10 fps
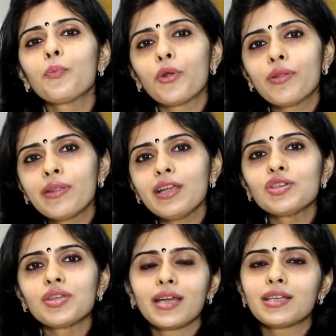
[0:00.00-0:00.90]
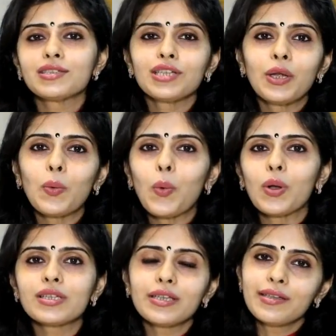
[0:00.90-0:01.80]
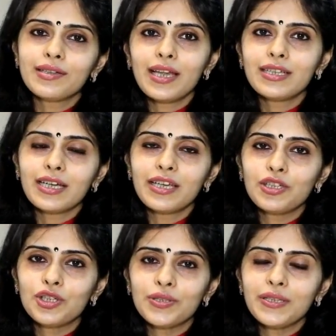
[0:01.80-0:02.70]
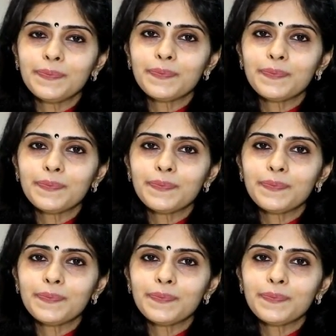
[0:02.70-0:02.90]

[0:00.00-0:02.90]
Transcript: procedure that is involved in this entire journey.